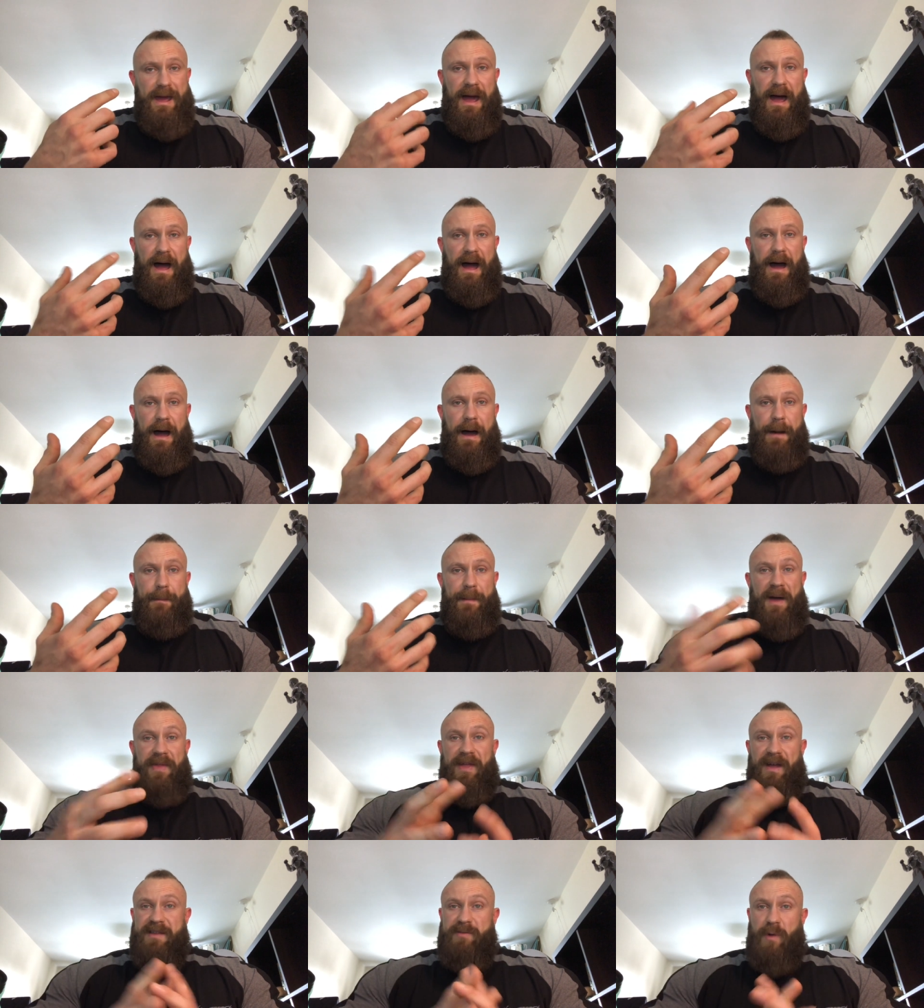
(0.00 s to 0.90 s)
um,
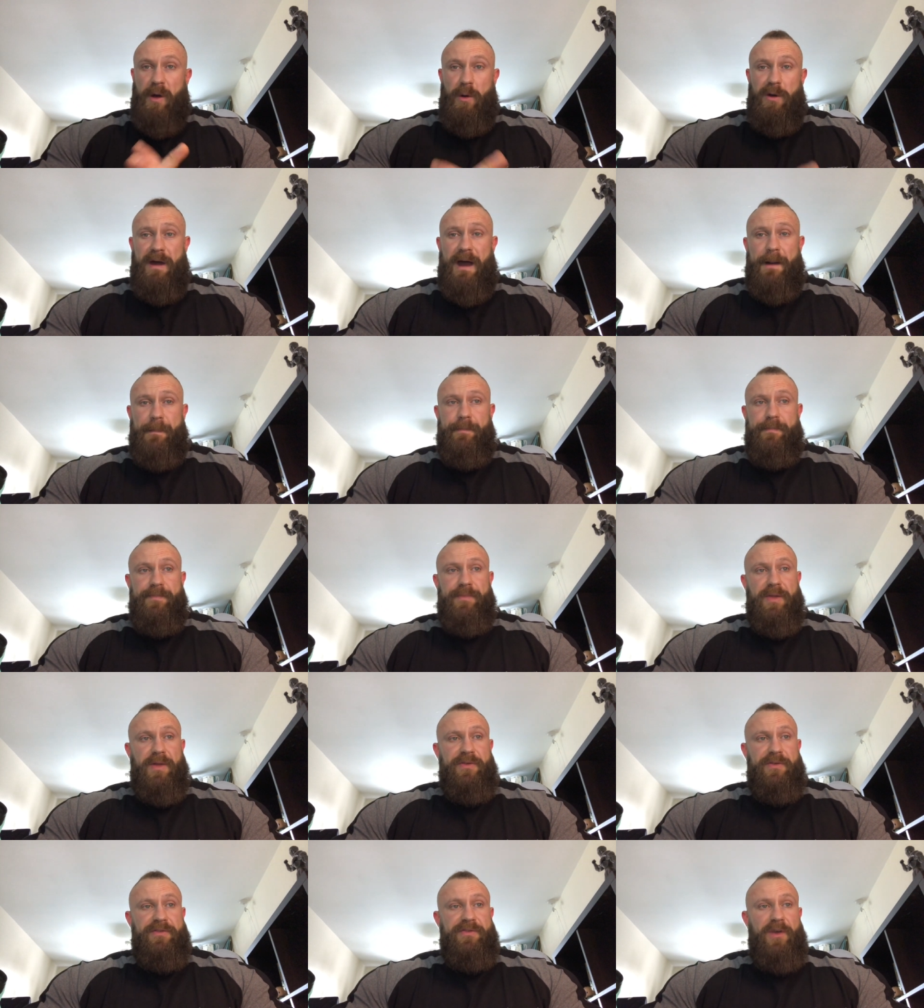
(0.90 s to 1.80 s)
and that's where we're at
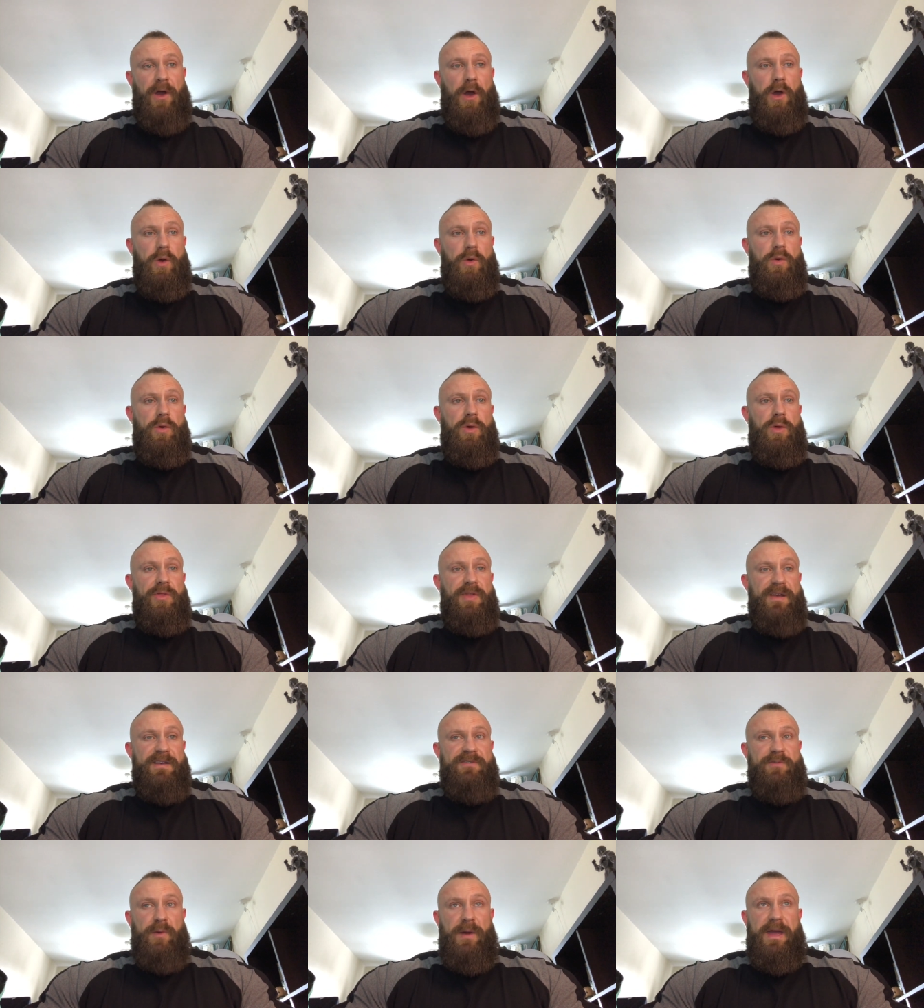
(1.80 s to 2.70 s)
so
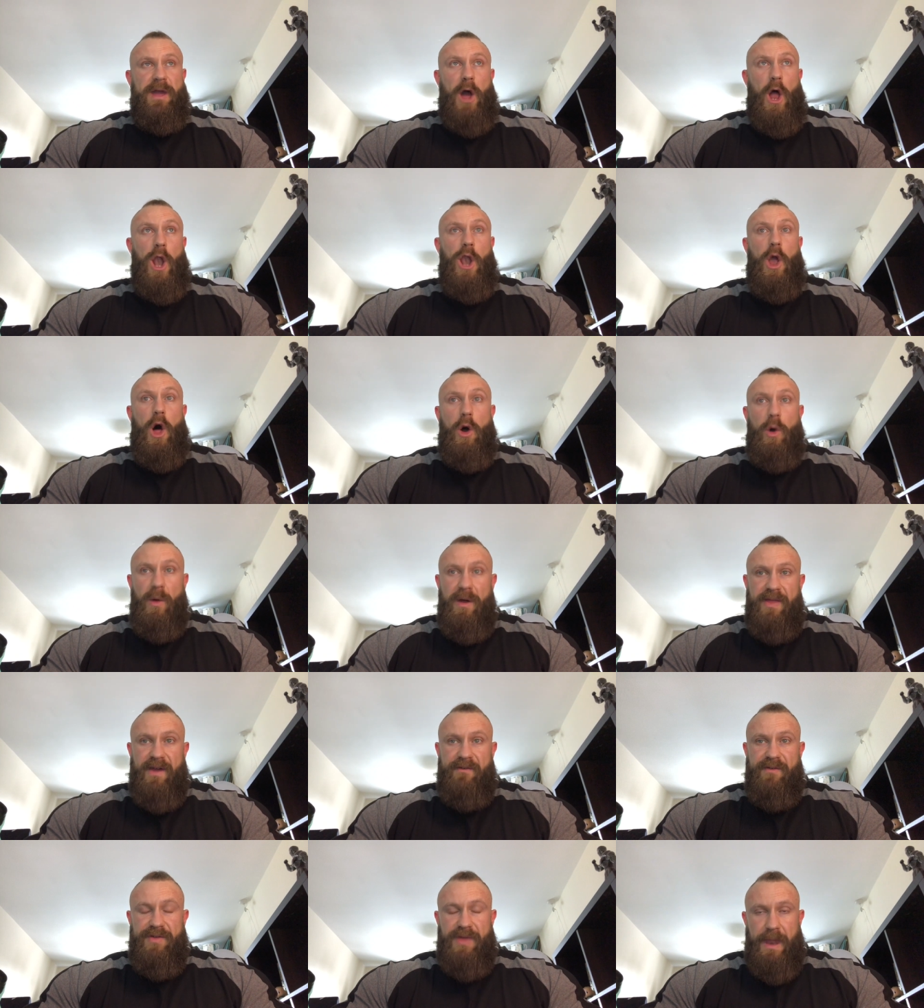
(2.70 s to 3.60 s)
this week, along with
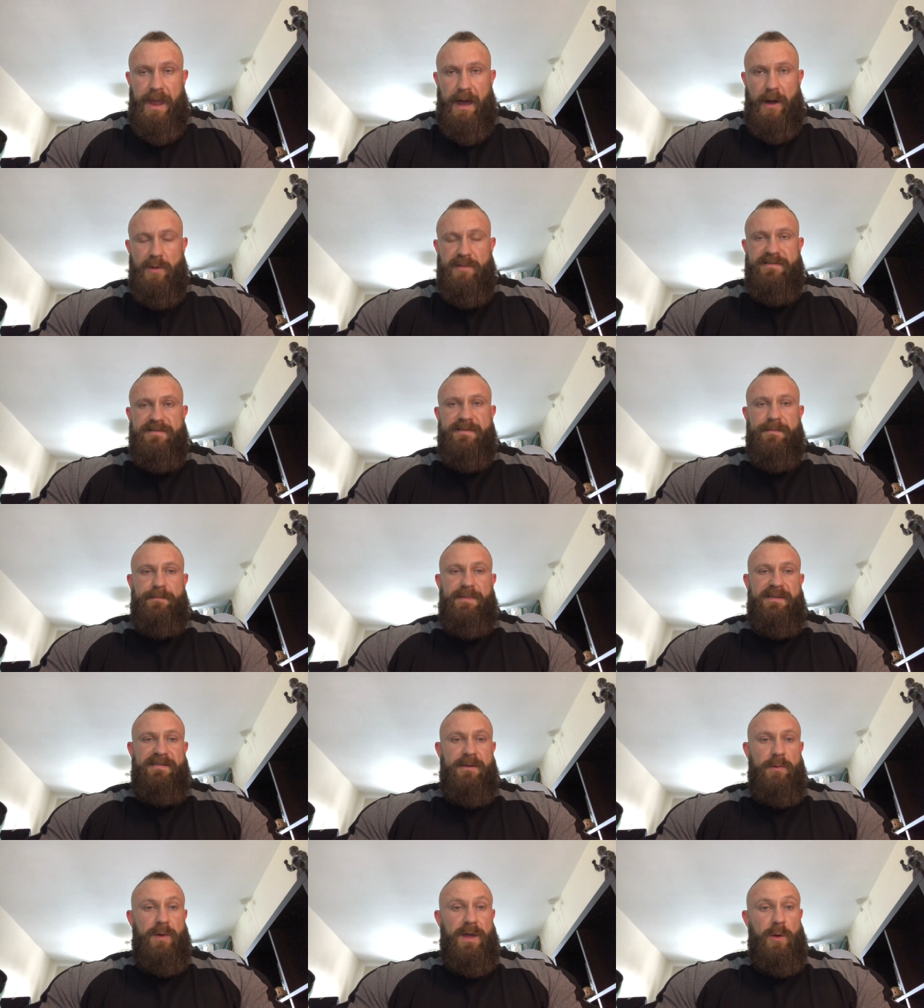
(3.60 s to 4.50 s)
everything else,
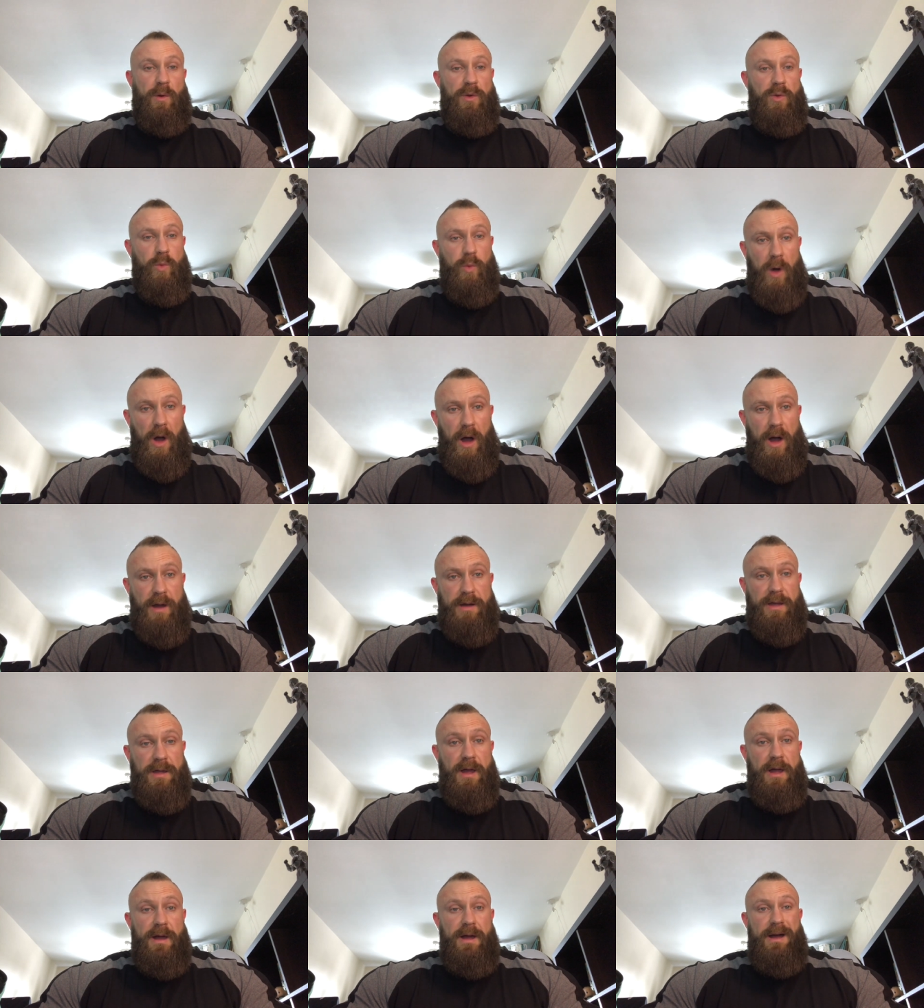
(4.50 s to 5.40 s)
busy week with work.